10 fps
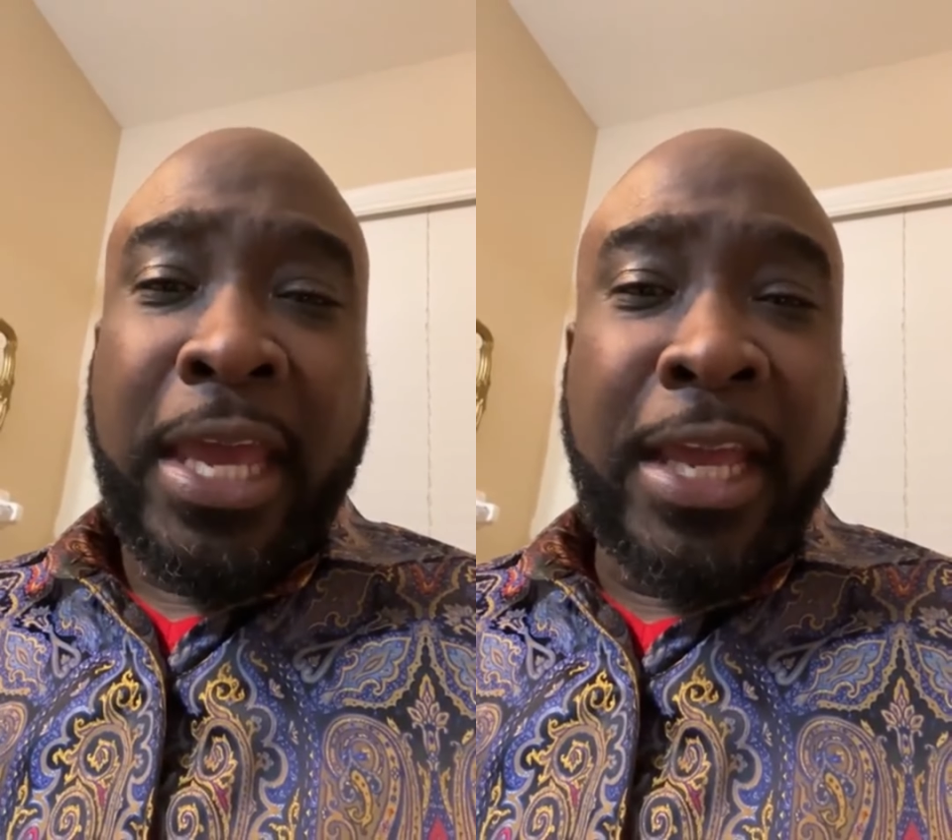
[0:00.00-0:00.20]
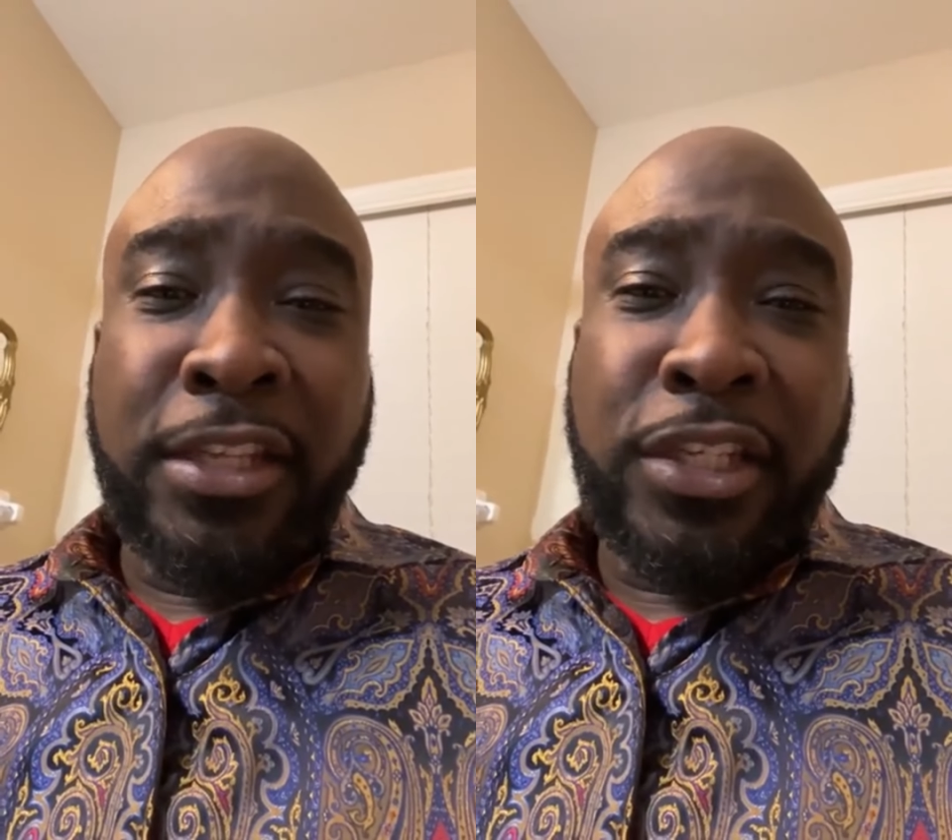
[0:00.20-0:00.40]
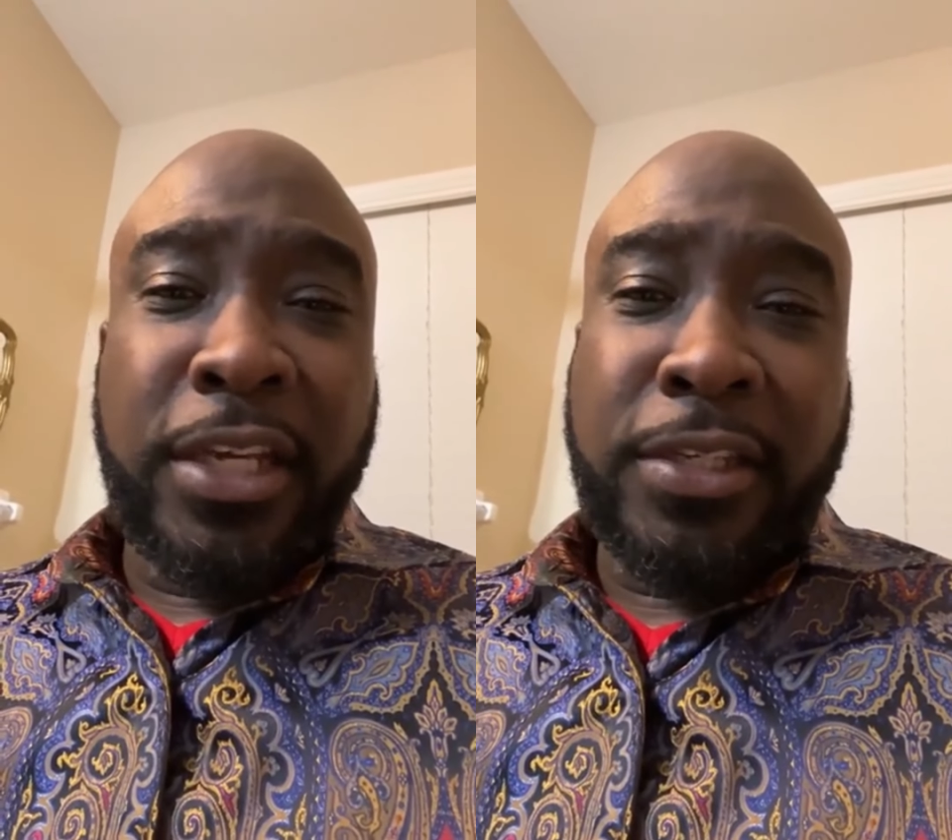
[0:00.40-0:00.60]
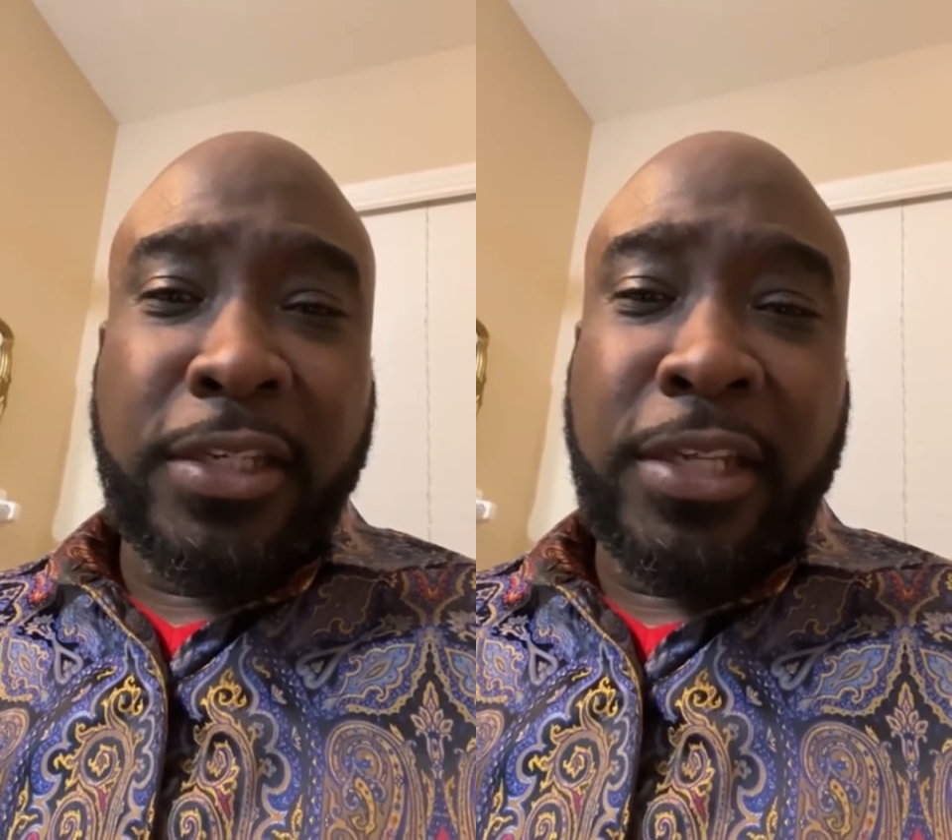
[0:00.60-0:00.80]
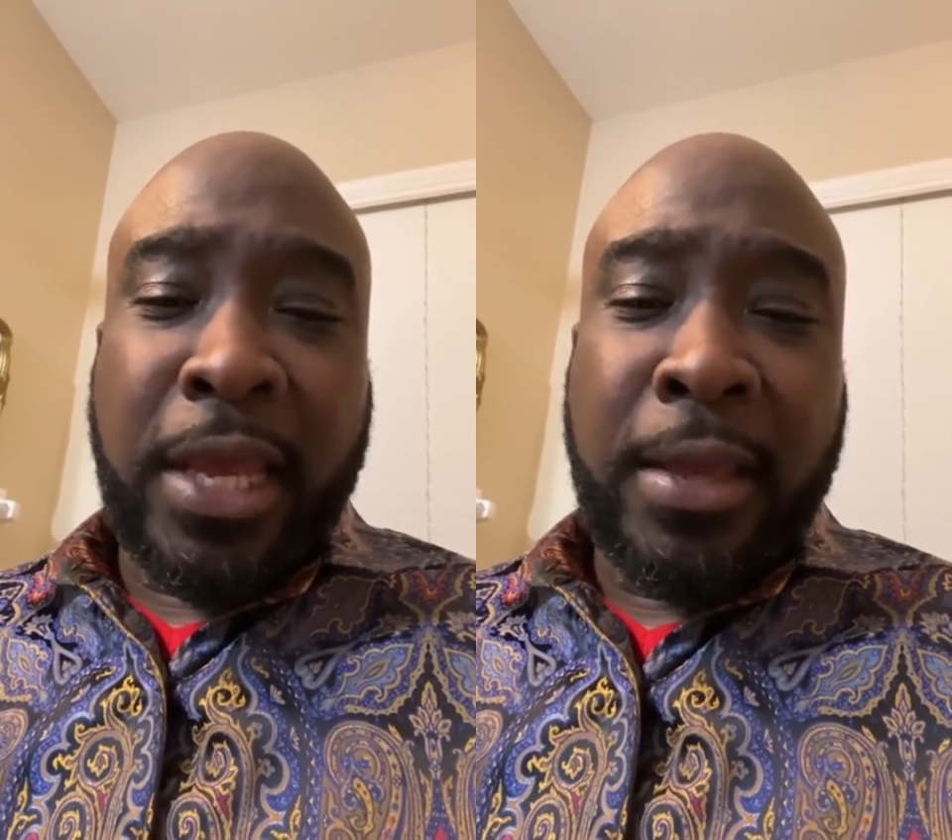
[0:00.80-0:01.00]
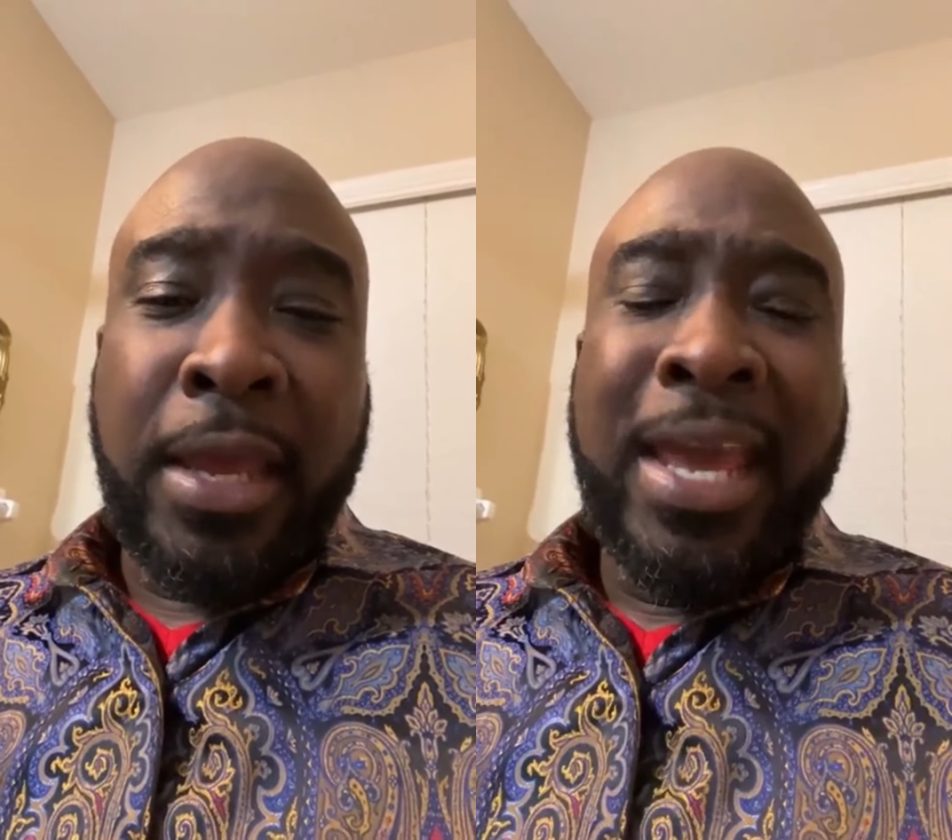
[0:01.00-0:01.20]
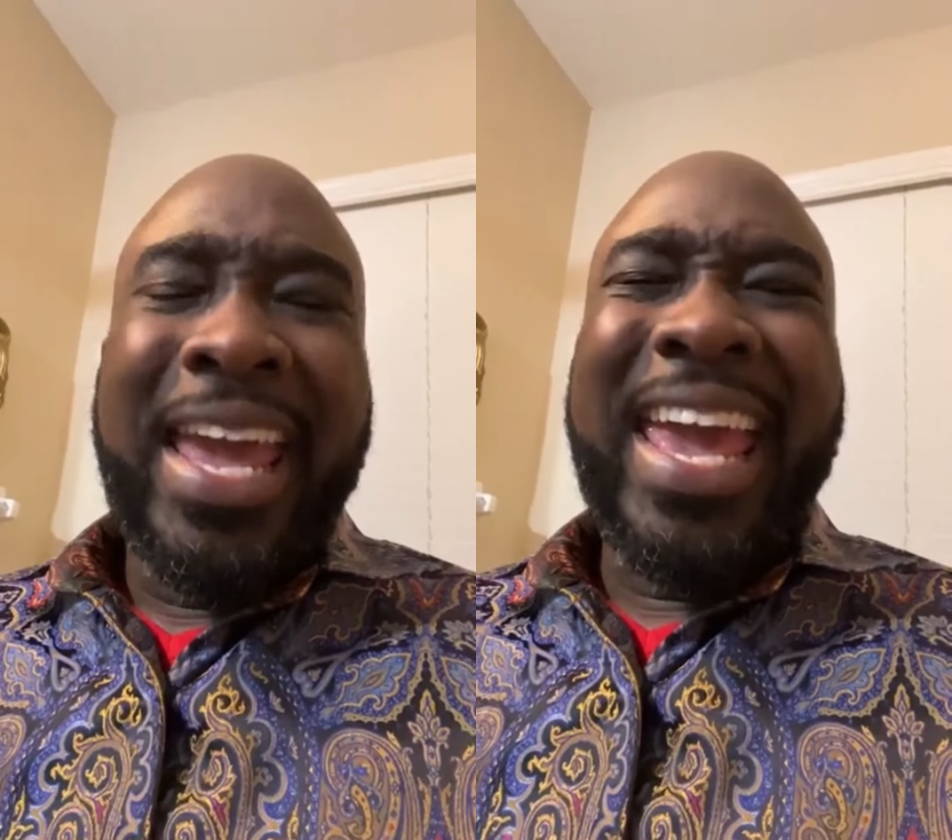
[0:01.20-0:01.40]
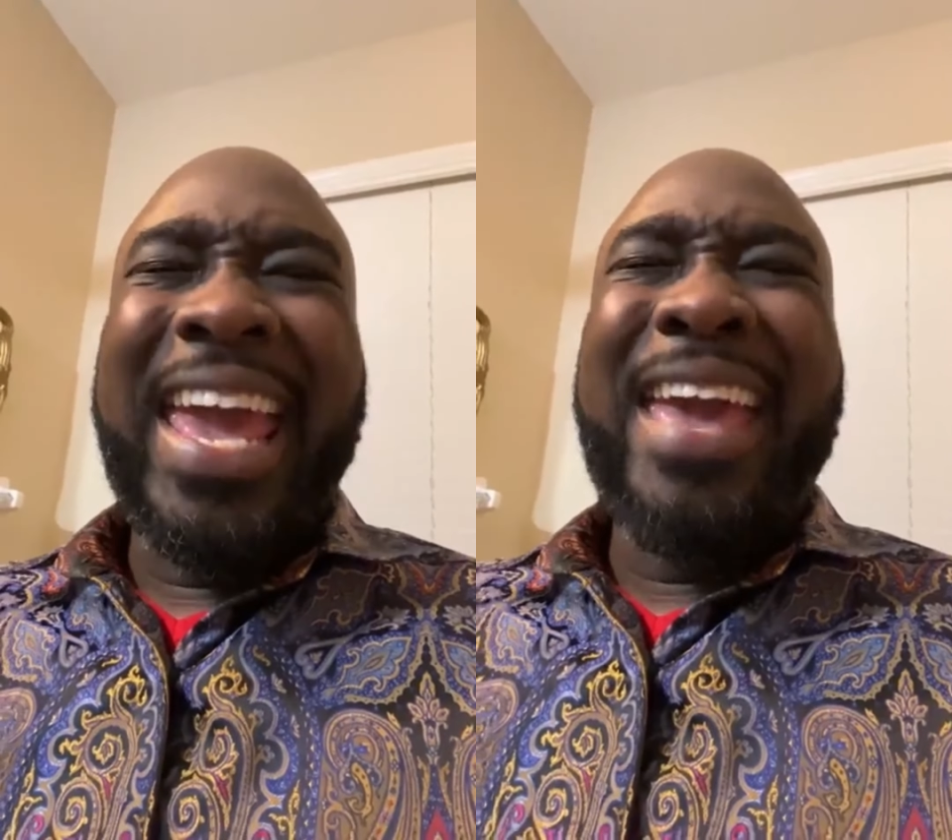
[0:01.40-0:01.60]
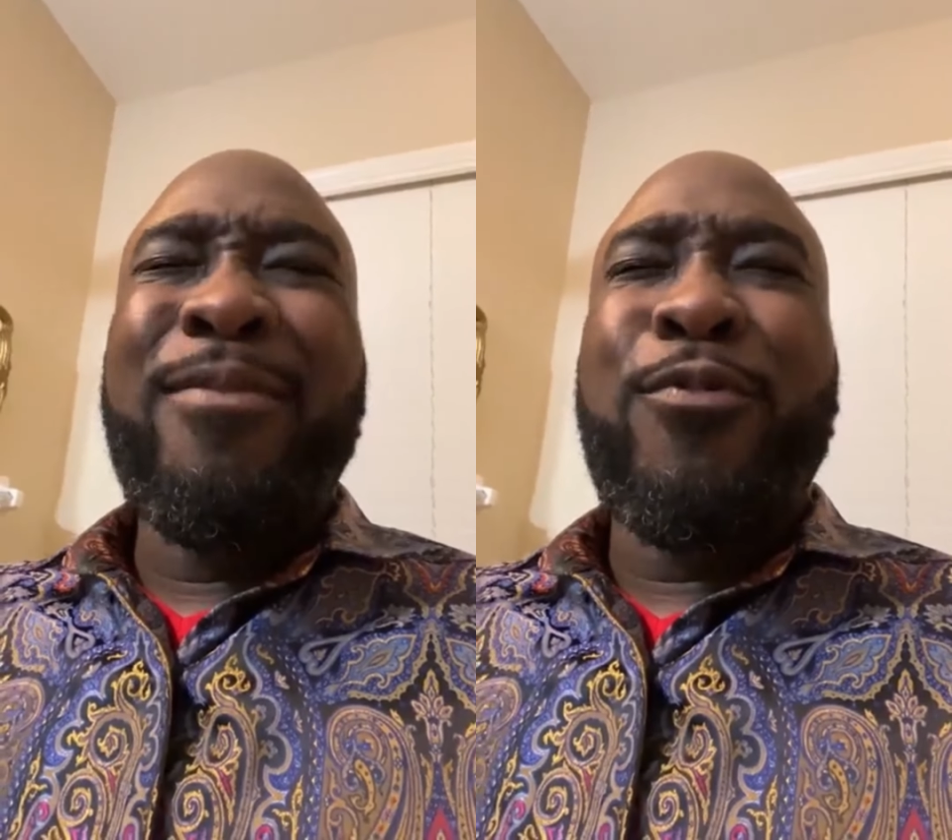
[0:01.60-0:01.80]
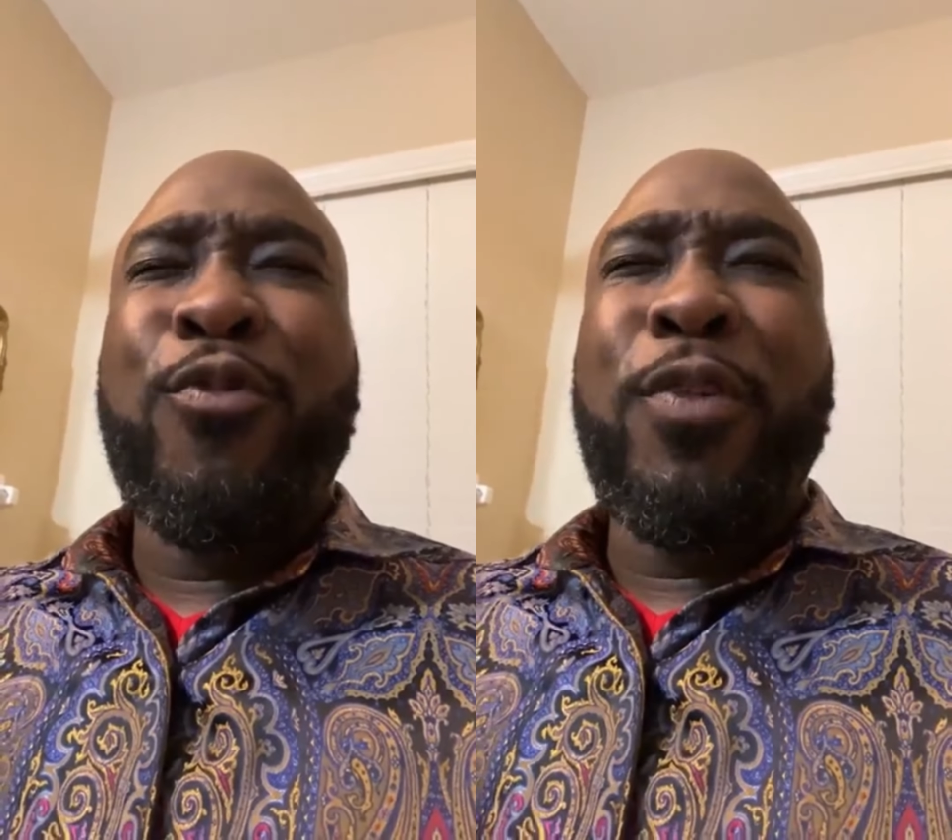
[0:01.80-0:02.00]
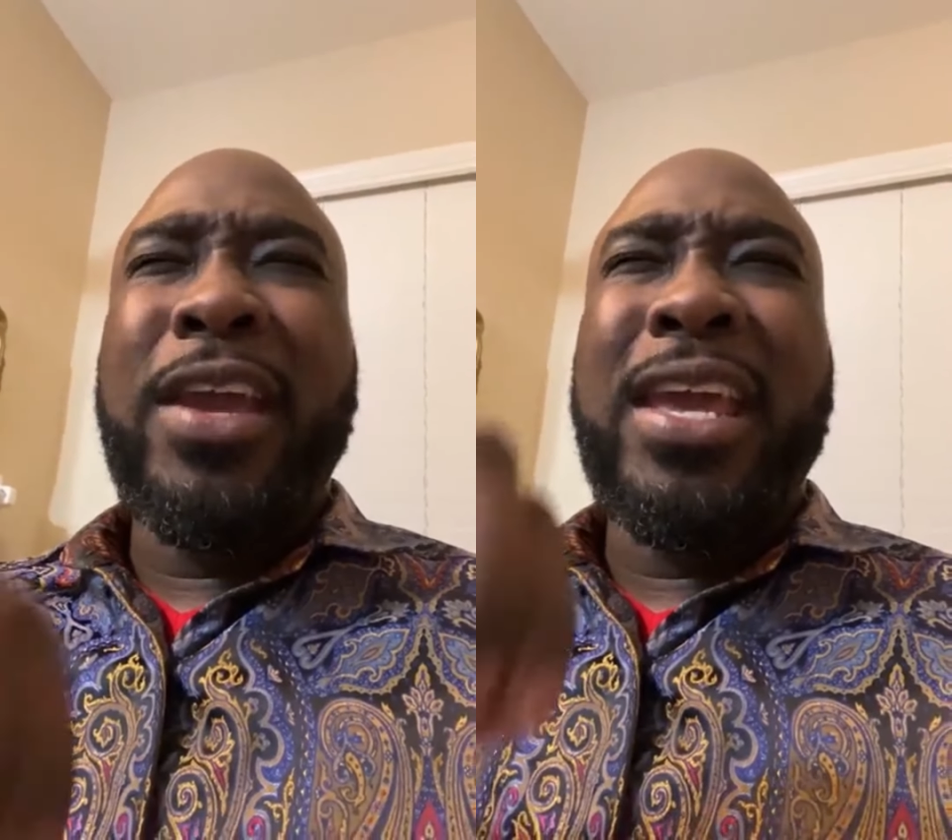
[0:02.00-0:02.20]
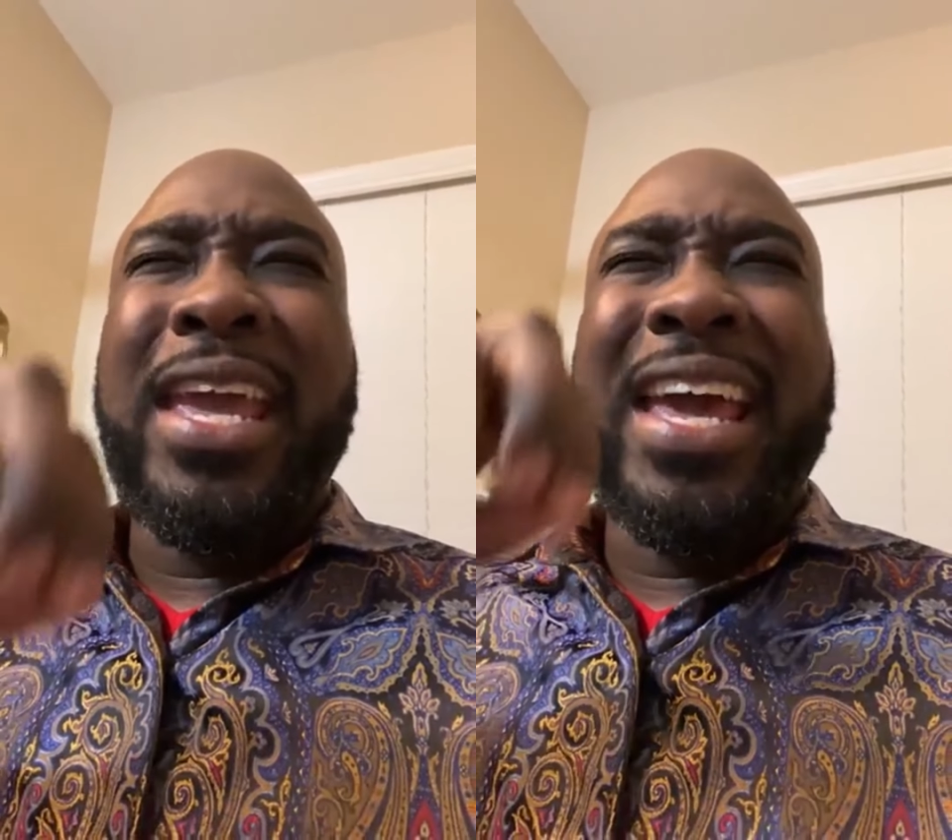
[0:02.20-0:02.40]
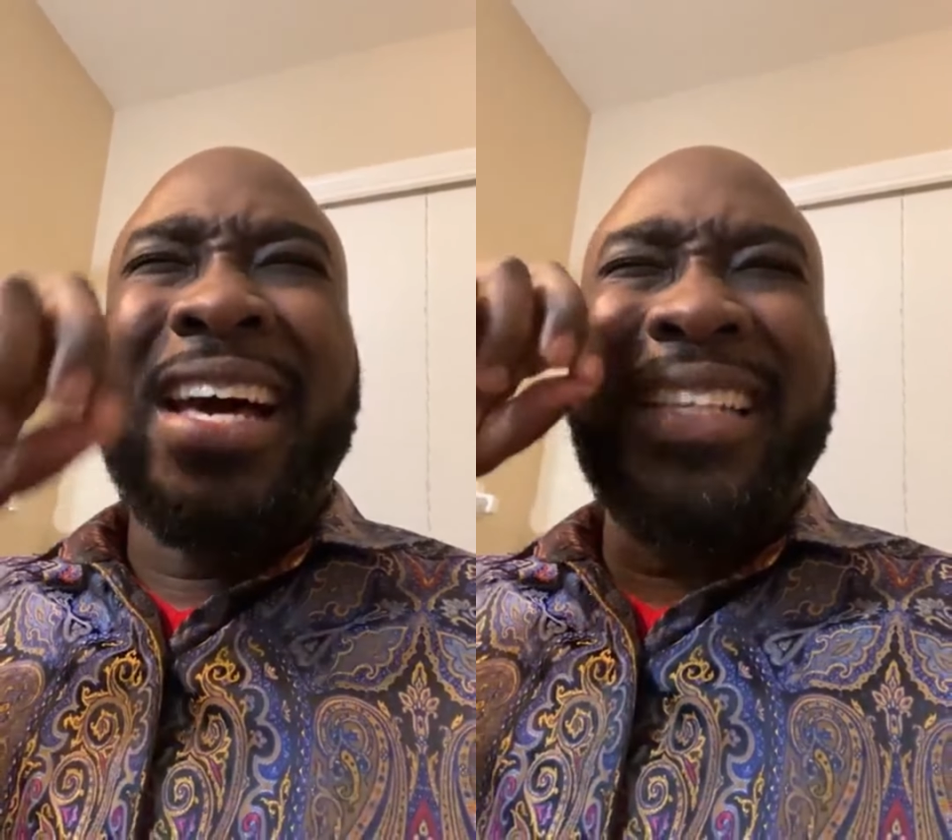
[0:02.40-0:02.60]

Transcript: In Jesus' name. Every